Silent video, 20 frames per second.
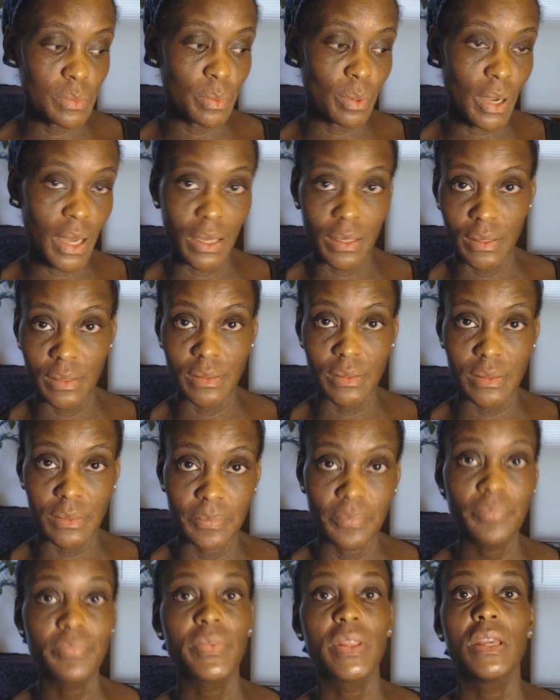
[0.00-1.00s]
products
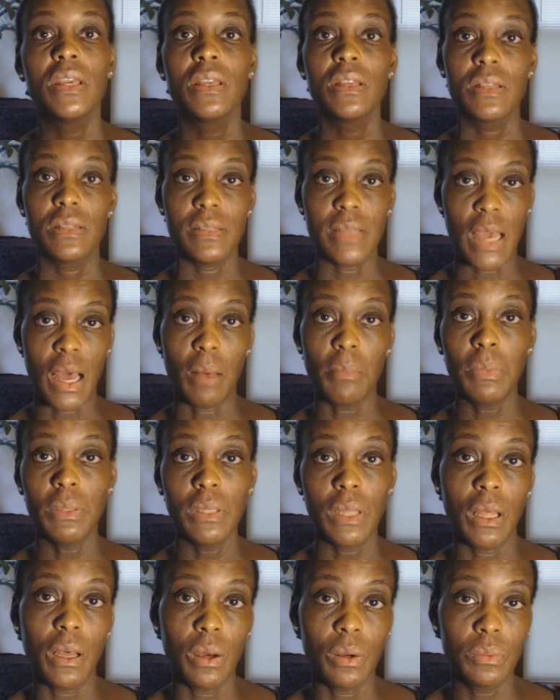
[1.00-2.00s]
down
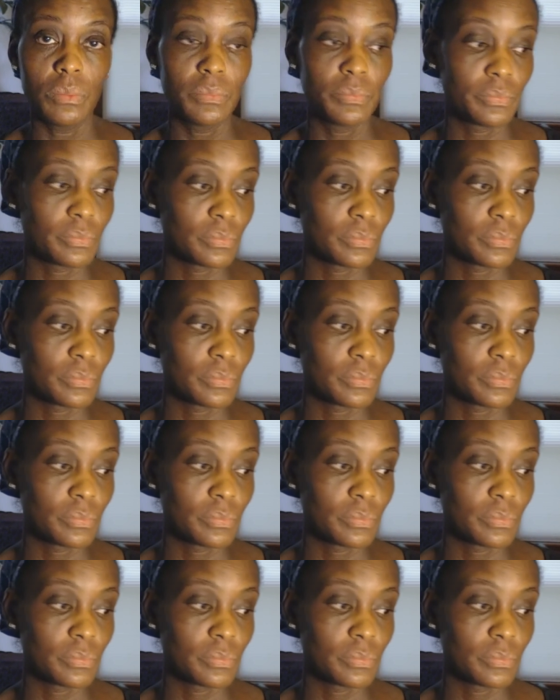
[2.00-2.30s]
below.